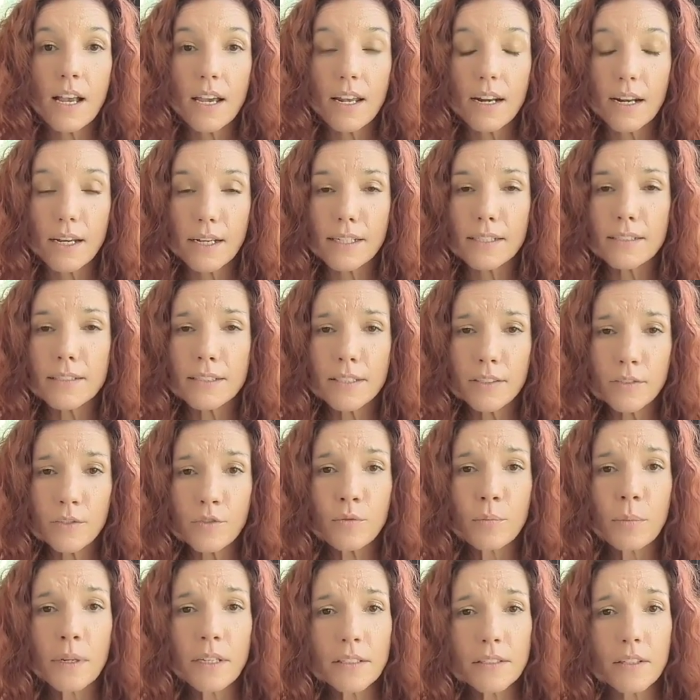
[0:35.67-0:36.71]
And I
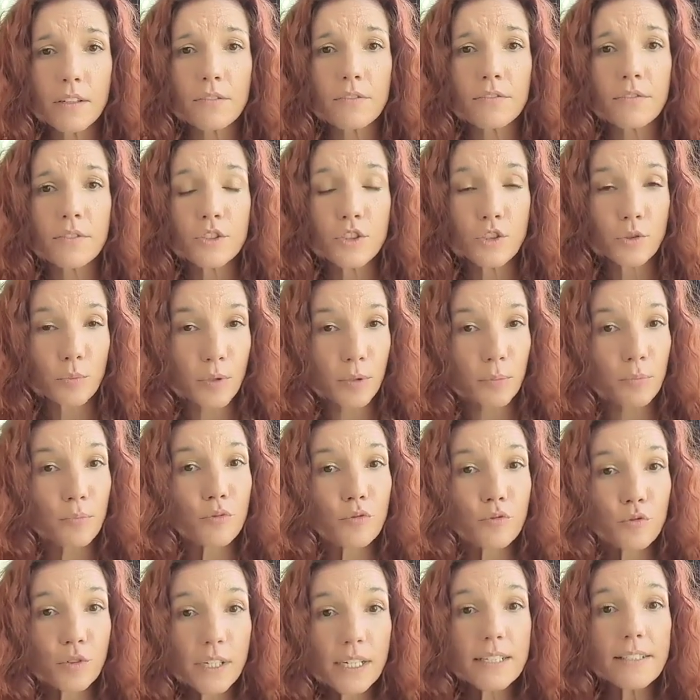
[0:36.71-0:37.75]
considered myself to be
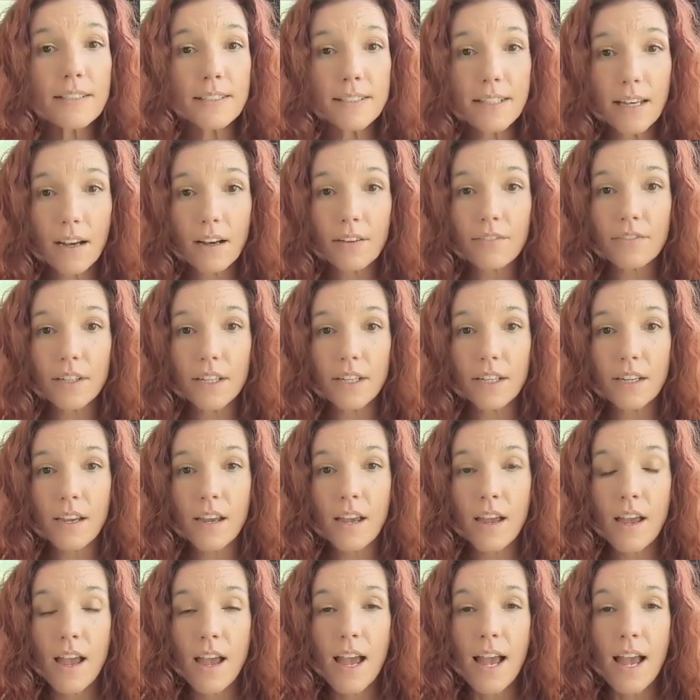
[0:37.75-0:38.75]
pretty savvy